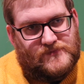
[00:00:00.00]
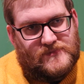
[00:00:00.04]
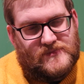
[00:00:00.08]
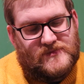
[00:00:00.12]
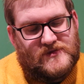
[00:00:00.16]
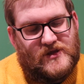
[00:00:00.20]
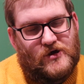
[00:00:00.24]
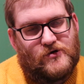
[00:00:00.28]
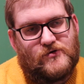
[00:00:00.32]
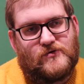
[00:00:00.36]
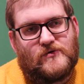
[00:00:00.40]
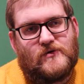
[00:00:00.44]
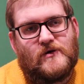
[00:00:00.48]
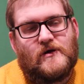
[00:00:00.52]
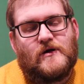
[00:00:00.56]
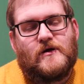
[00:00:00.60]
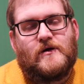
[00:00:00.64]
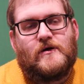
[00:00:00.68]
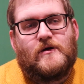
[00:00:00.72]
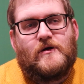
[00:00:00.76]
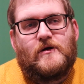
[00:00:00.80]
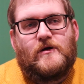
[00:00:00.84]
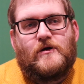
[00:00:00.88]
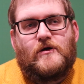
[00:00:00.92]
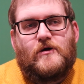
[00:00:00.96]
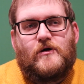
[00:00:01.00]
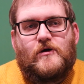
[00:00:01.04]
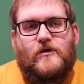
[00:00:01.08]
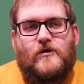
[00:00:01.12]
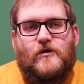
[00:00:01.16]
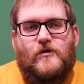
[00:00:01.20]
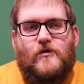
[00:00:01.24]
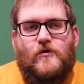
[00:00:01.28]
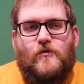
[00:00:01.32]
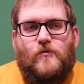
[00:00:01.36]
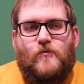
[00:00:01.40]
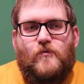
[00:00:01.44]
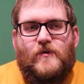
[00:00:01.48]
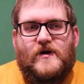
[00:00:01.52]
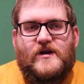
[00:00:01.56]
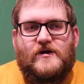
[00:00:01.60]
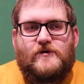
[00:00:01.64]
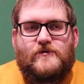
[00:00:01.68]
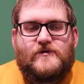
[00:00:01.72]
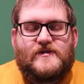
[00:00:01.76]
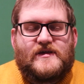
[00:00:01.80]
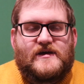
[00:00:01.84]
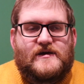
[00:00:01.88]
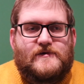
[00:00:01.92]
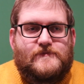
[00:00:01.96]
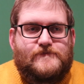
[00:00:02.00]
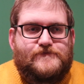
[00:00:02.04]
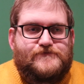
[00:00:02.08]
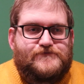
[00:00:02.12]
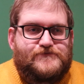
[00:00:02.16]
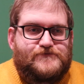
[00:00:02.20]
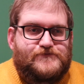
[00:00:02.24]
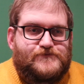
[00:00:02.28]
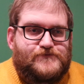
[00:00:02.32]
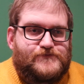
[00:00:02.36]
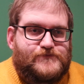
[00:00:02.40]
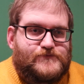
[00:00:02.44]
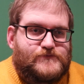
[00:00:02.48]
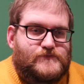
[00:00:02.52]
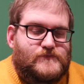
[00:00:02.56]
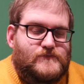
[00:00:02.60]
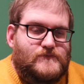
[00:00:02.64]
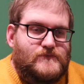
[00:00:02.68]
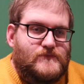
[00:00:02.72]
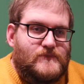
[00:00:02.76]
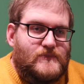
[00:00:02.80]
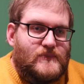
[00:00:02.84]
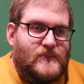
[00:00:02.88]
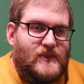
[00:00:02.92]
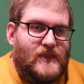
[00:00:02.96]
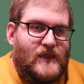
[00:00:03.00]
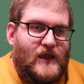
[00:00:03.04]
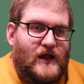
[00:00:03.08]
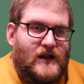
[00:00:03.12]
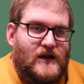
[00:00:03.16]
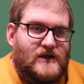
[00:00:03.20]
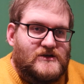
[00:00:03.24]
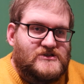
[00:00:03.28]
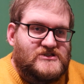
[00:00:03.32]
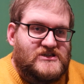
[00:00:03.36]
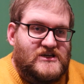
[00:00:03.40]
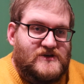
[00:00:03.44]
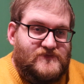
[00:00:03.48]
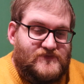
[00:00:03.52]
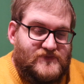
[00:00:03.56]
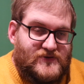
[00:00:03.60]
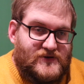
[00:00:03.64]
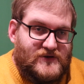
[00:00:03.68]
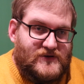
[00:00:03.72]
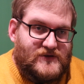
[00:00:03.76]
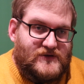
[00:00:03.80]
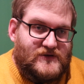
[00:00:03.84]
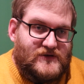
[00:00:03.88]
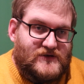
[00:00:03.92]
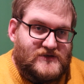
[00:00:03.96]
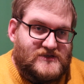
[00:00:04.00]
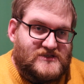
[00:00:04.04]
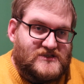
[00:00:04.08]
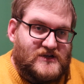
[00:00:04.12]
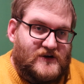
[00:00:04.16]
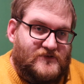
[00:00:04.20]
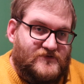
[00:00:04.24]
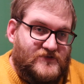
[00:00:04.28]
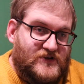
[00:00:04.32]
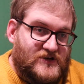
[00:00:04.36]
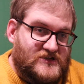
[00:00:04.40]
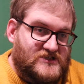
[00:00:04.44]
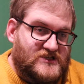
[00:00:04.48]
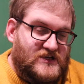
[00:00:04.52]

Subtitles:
Now, we know that cheap stuff does